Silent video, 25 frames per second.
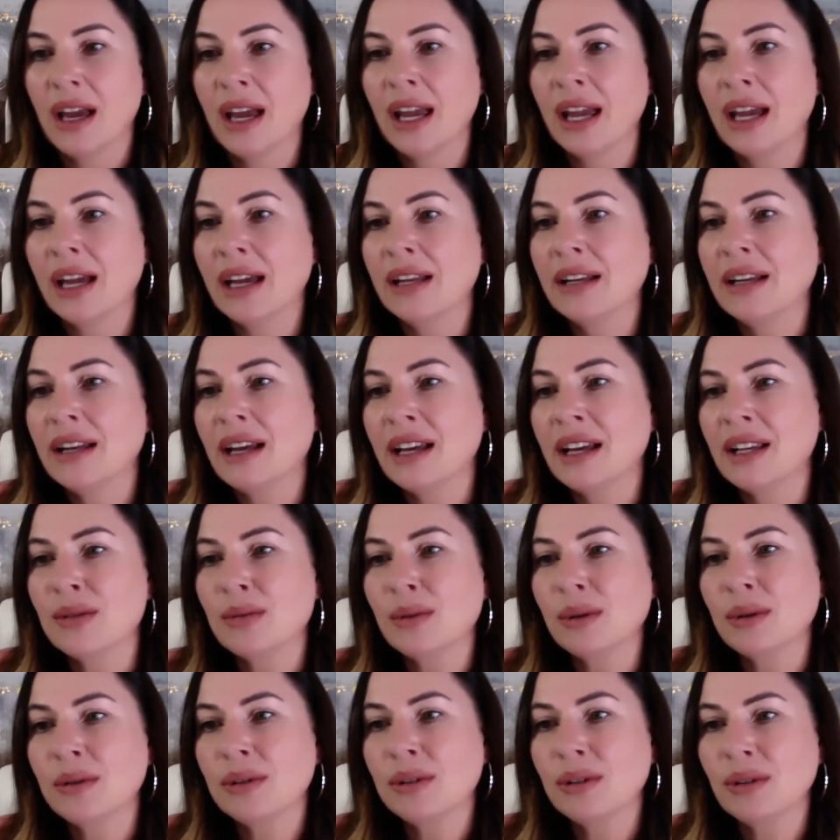And as
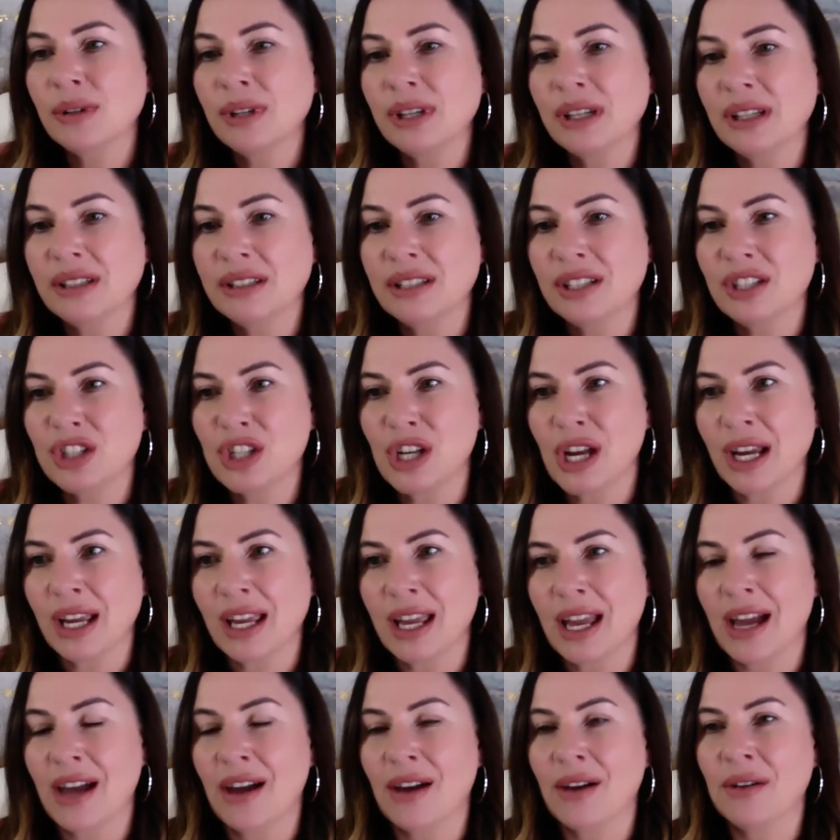we were going to
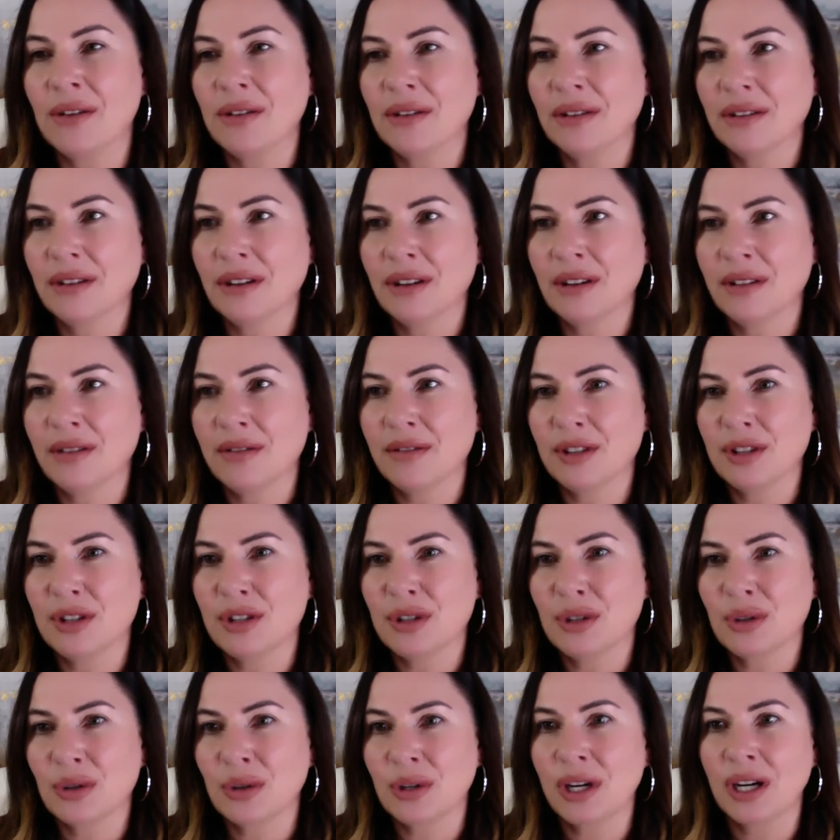check out of the
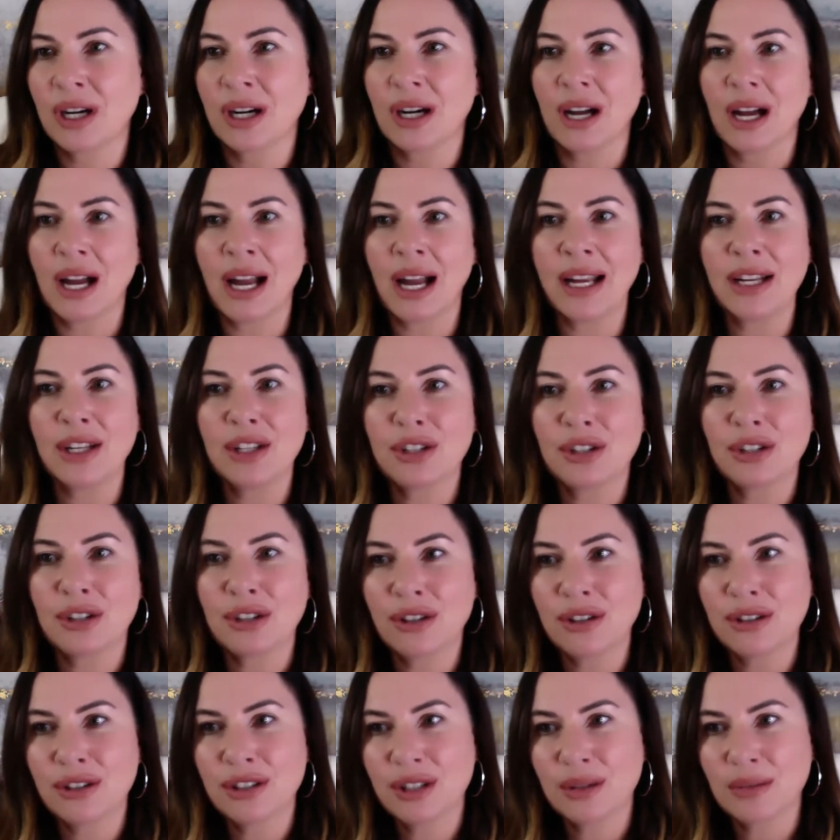store, I
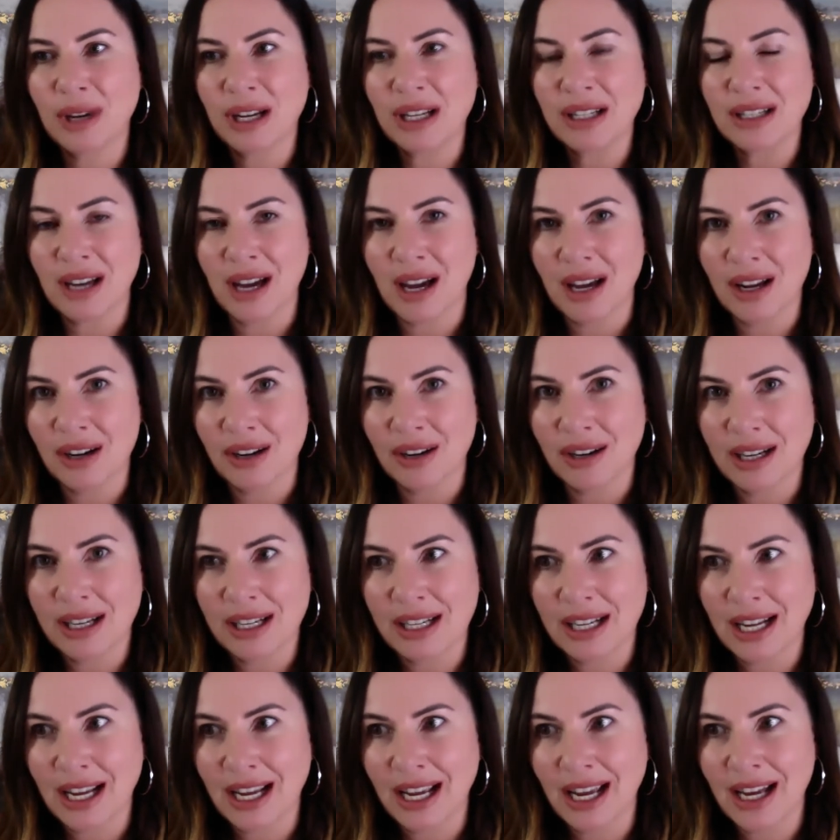turned to my daughter
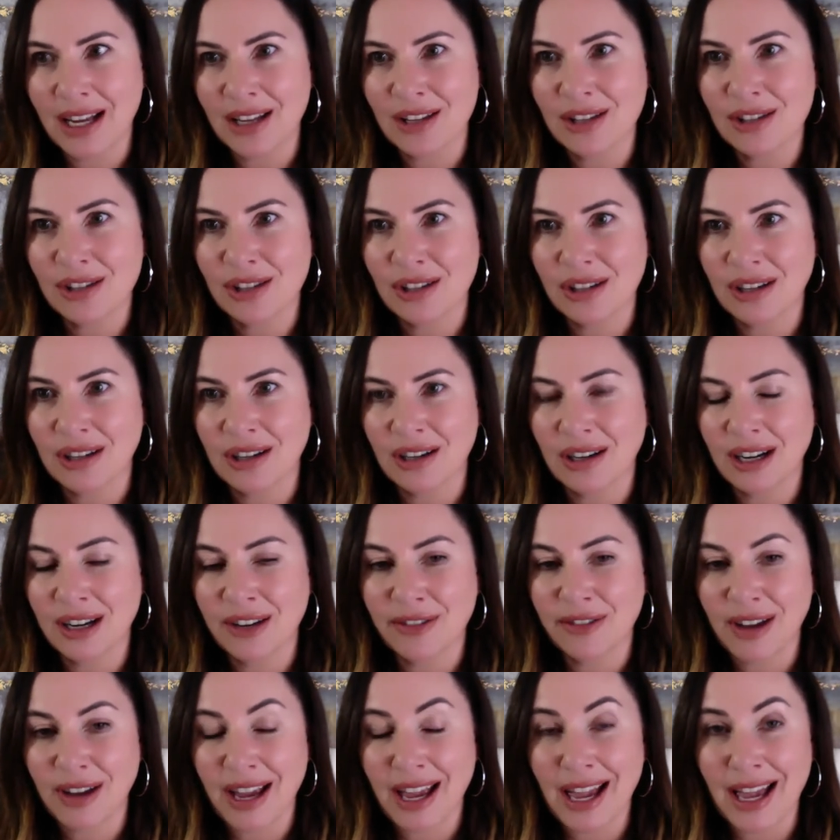and I asked her
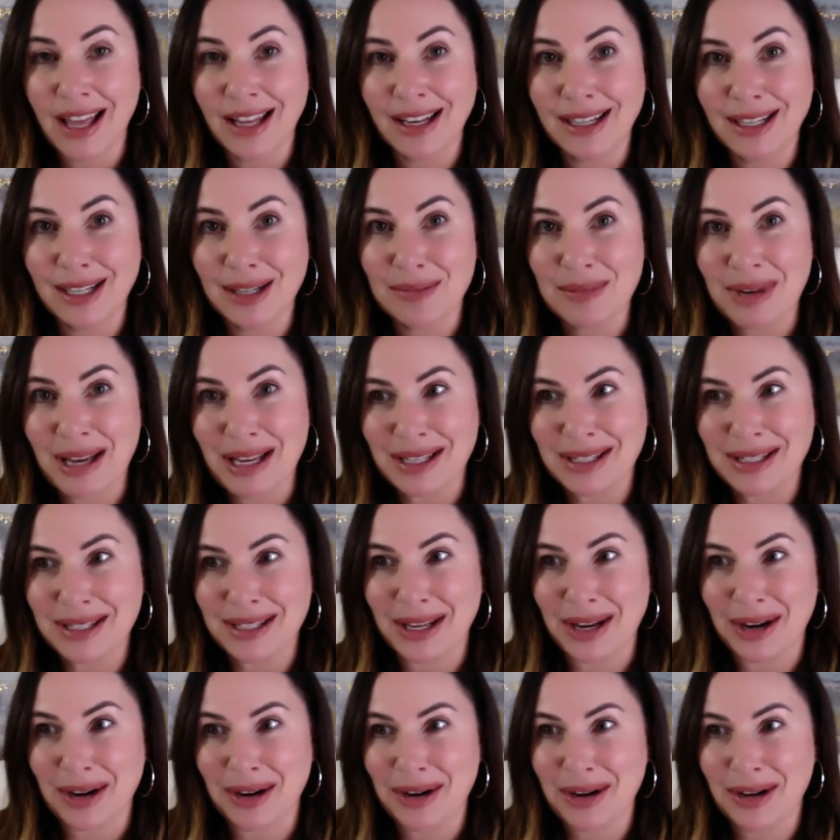if I had any
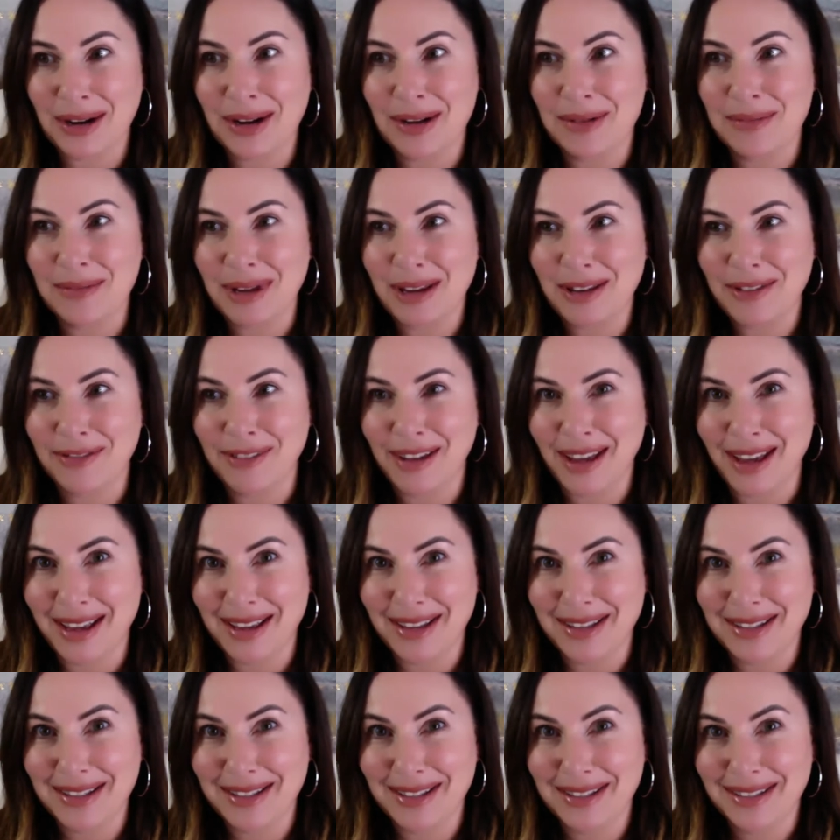mascara on my
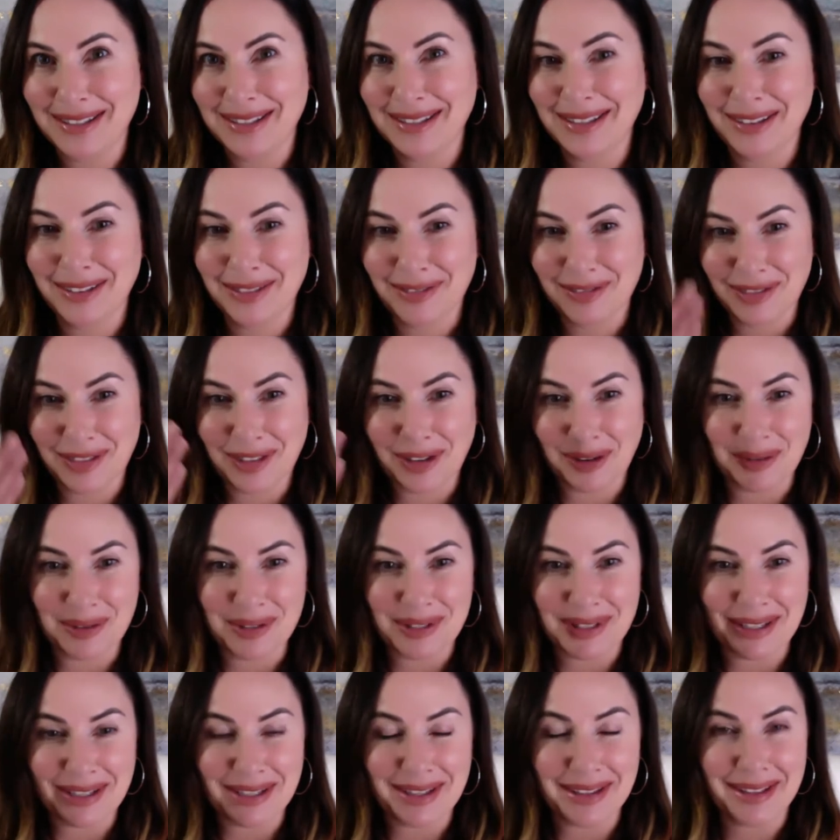face, if there
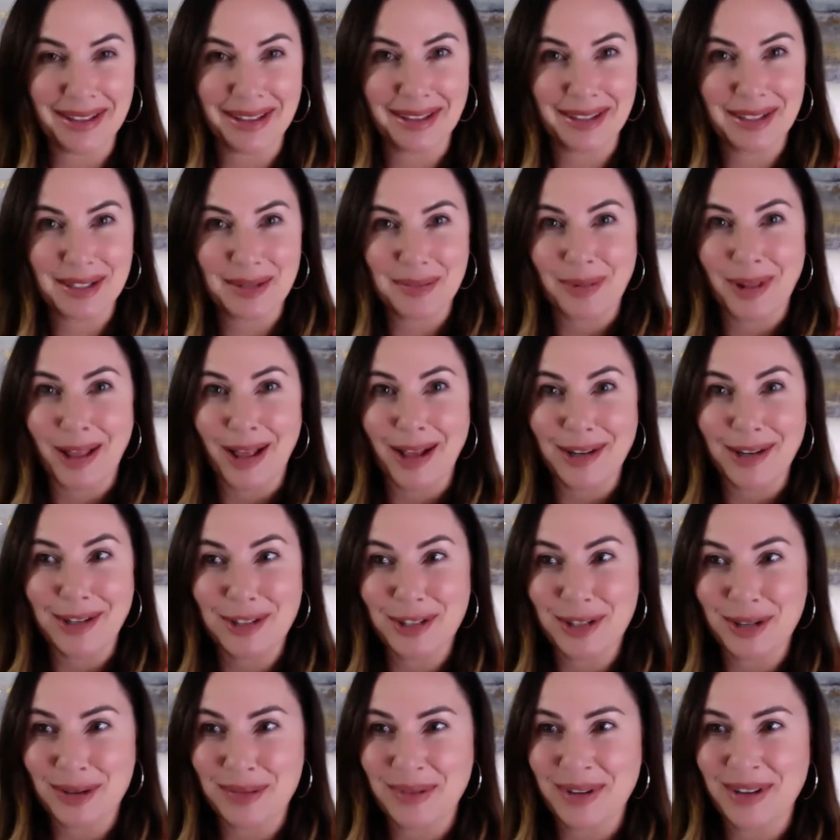was anything
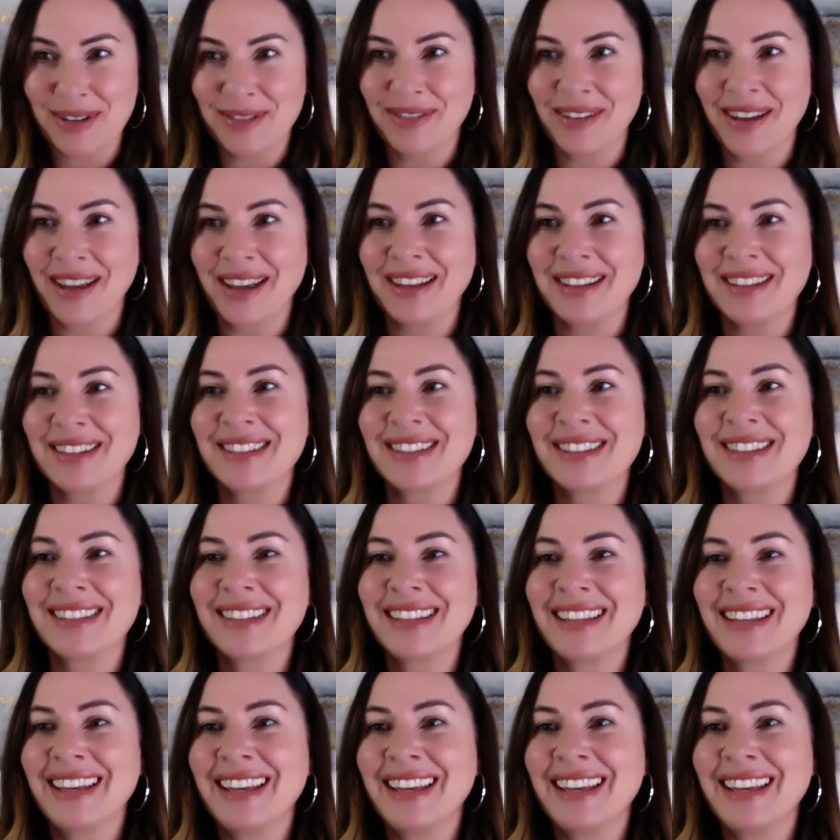splotched on my face.